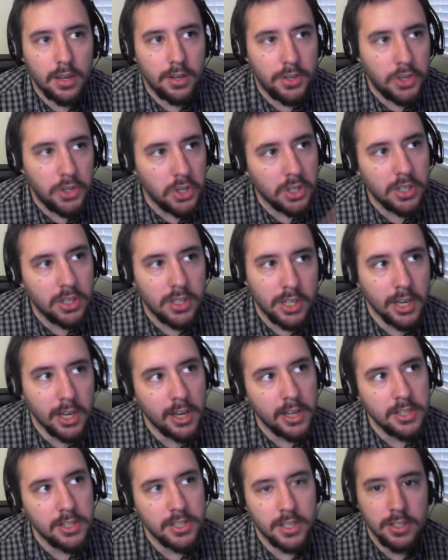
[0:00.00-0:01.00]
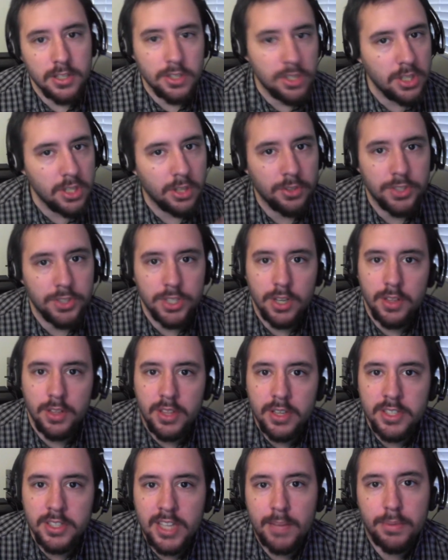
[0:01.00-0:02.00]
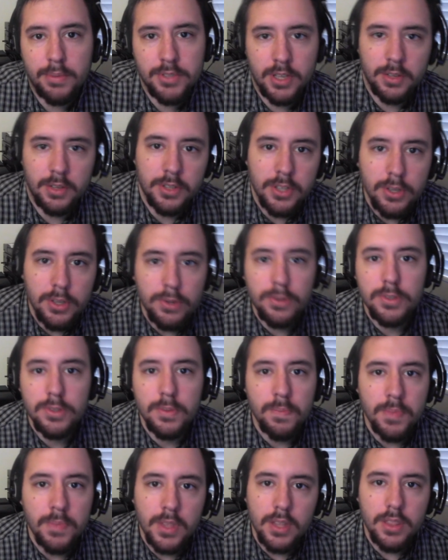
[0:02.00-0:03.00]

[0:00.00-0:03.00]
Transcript: Dignitas and CLG are the examples I'll use.